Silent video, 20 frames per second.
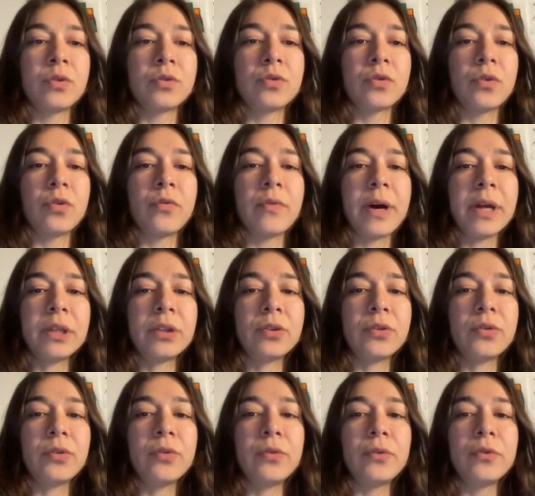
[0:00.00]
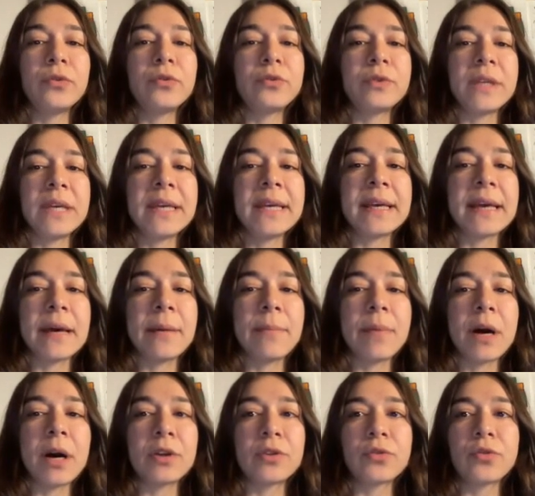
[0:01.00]
So what do you think
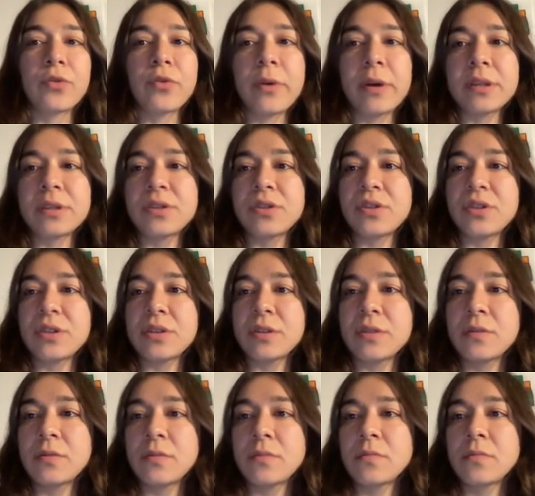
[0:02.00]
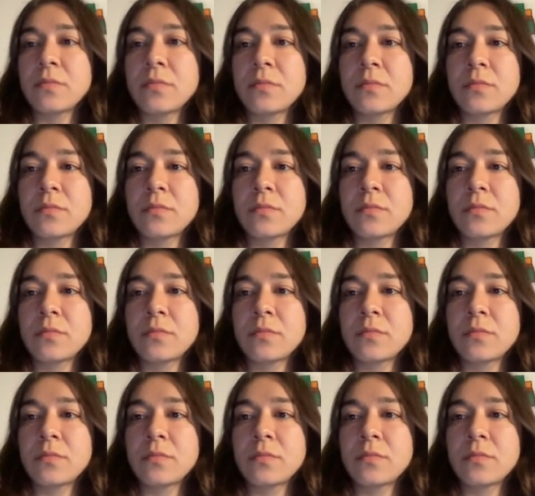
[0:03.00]
about question